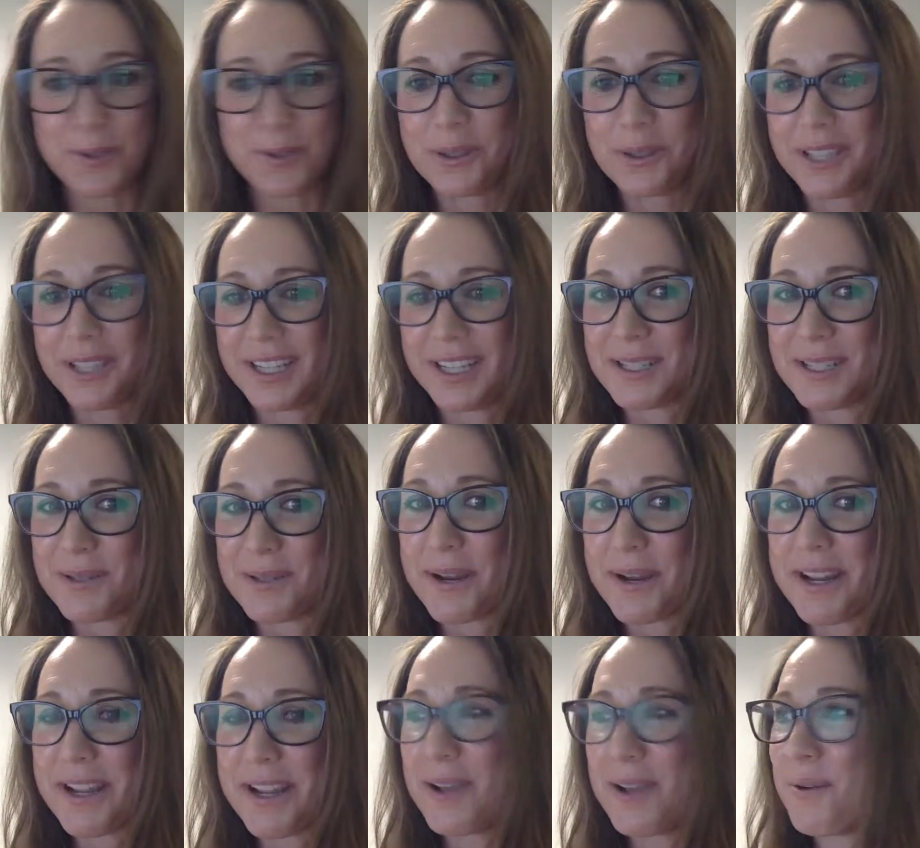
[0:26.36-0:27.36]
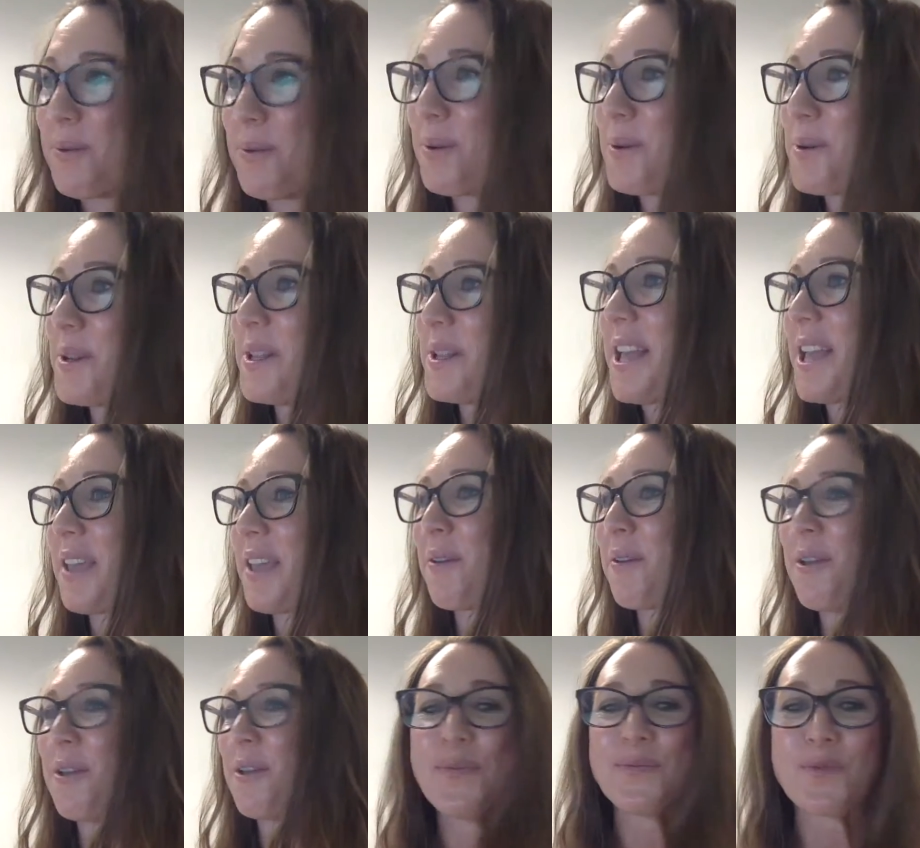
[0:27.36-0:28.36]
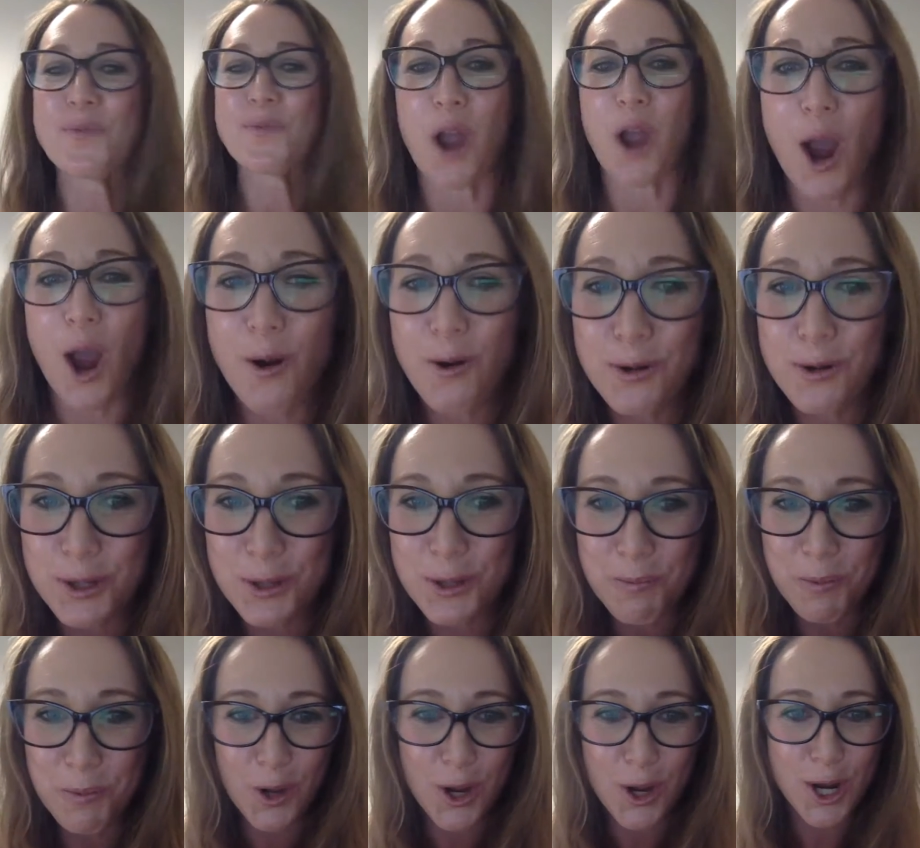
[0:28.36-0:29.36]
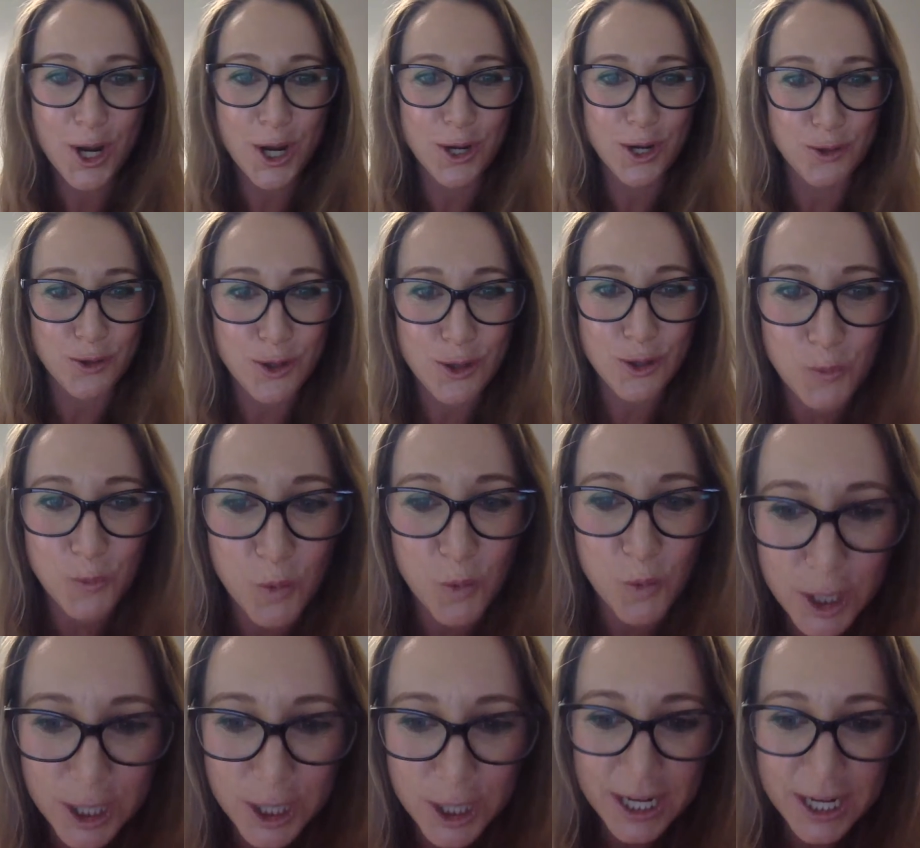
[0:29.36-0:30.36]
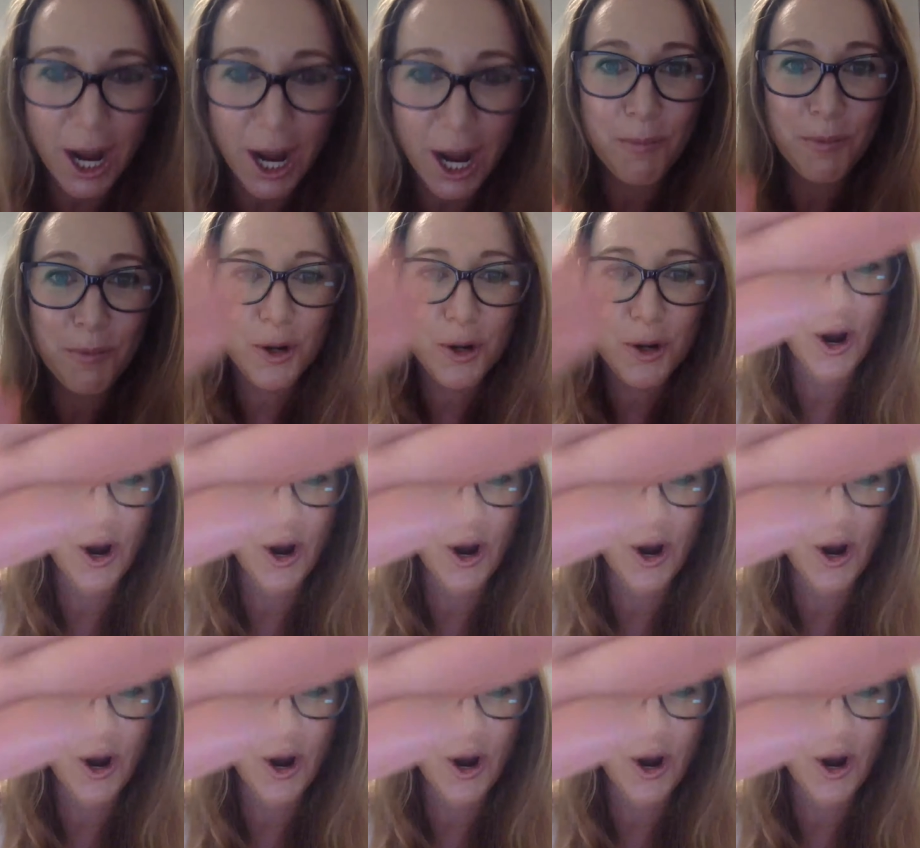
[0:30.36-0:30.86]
old ladies right now? Where we're like, how is it playing? It's just working. I'm going to